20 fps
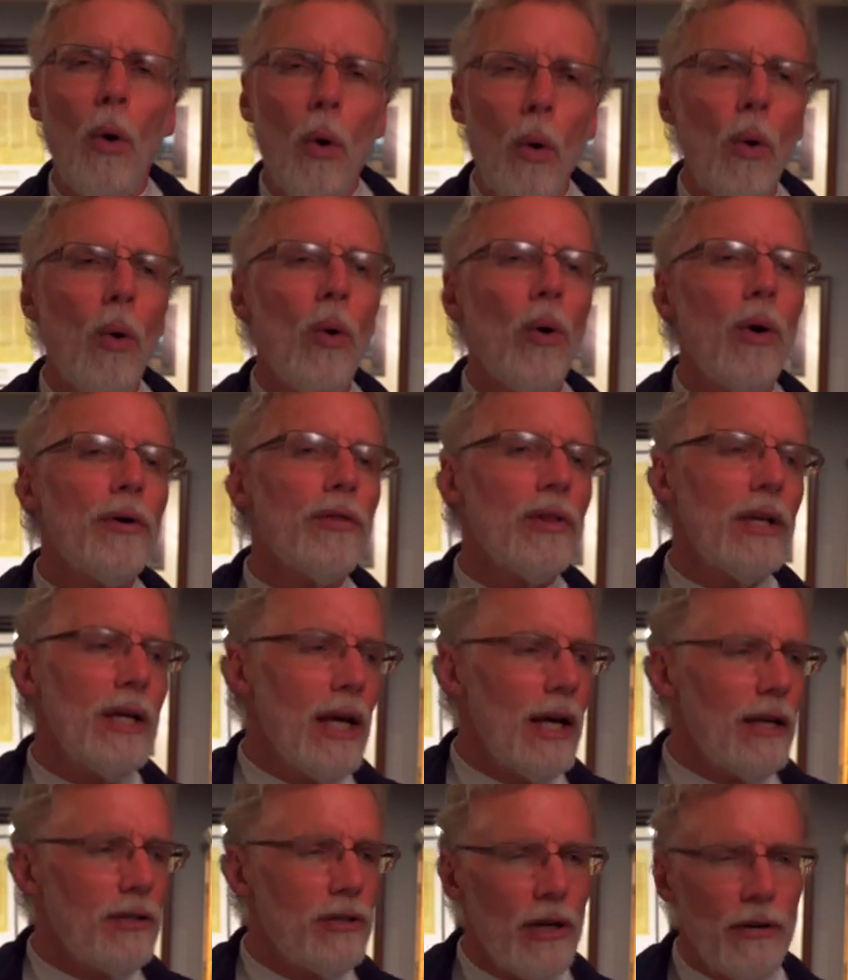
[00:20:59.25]
or the
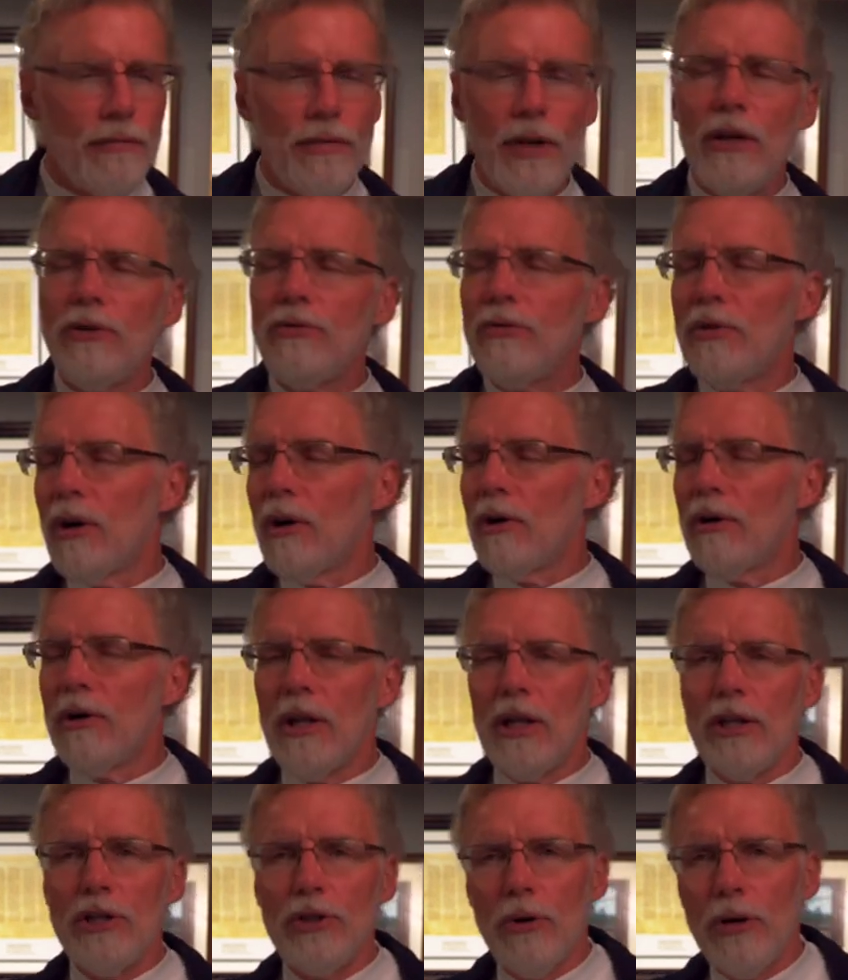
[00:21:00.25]
nation of Israel, or
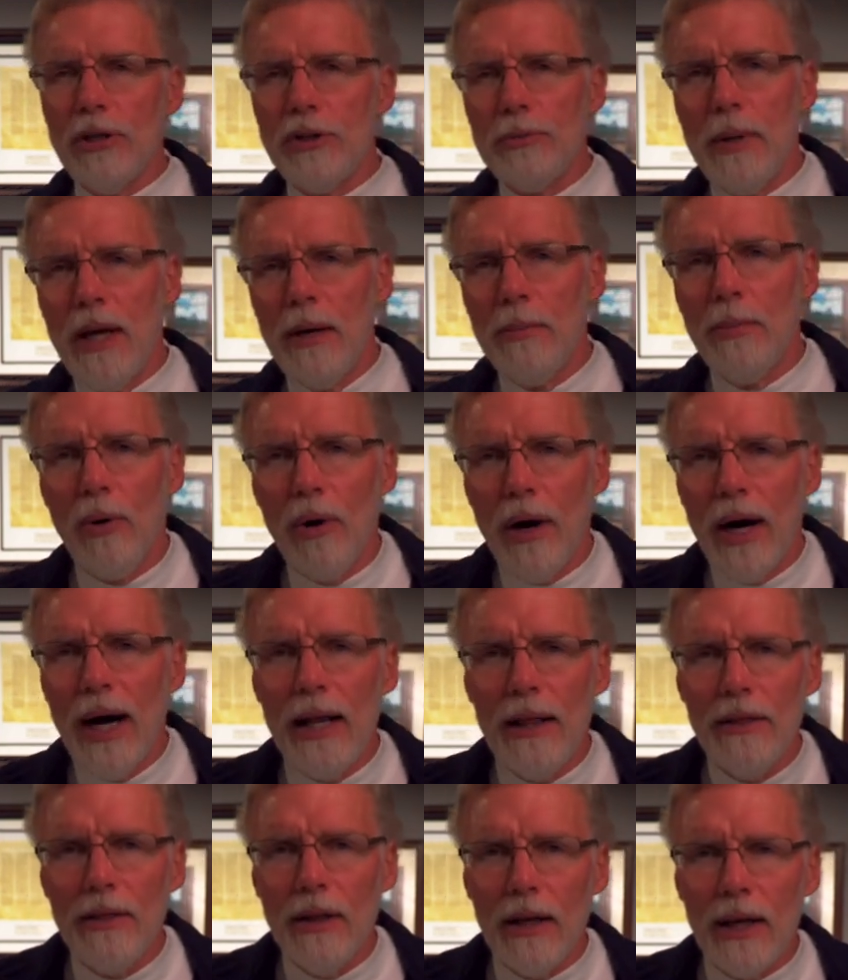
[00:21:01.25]
the Jewish people, or
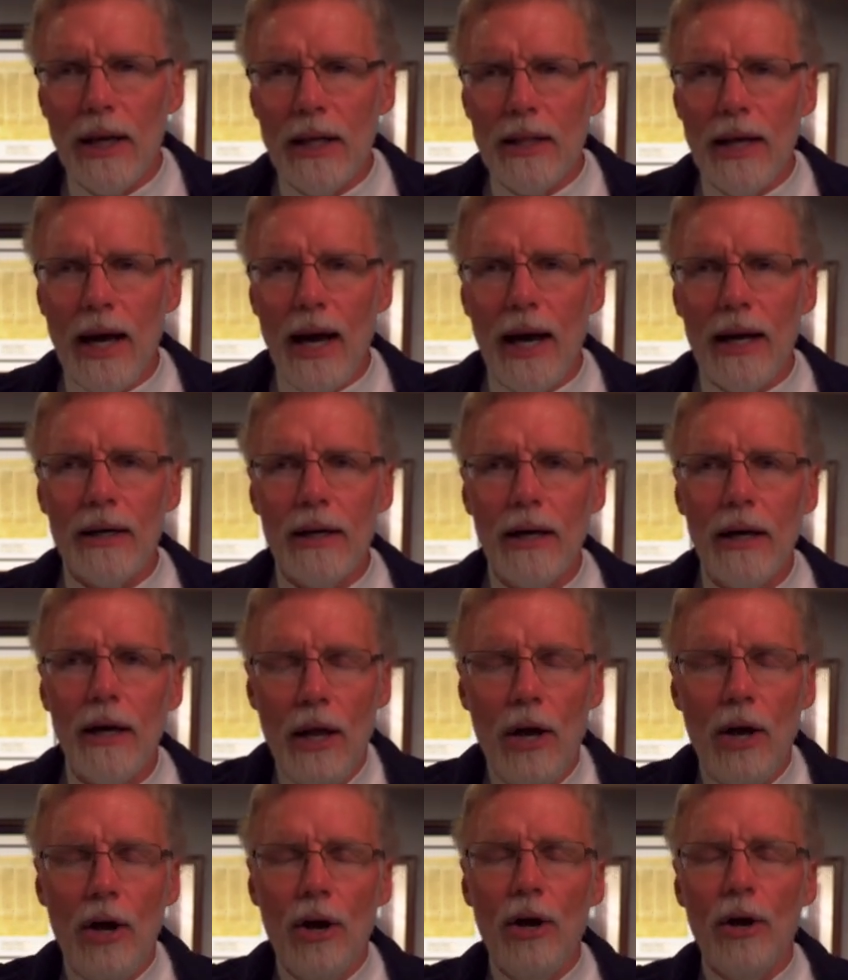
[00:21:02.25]
anything like that.
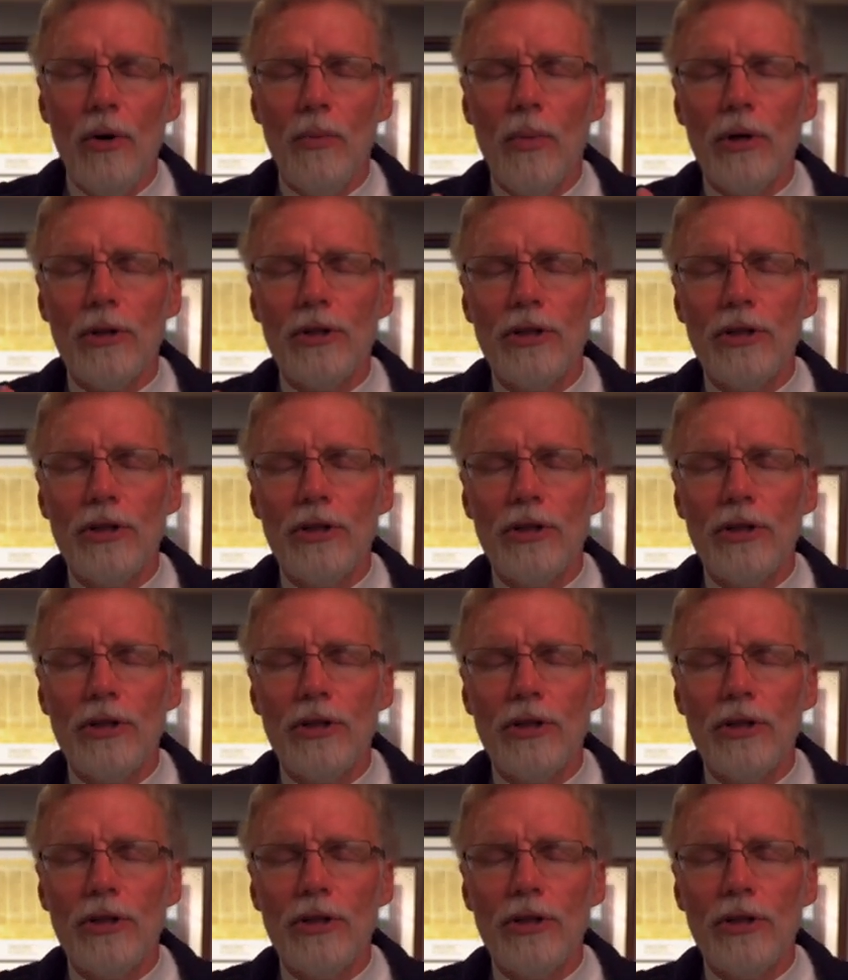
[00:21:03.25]
We're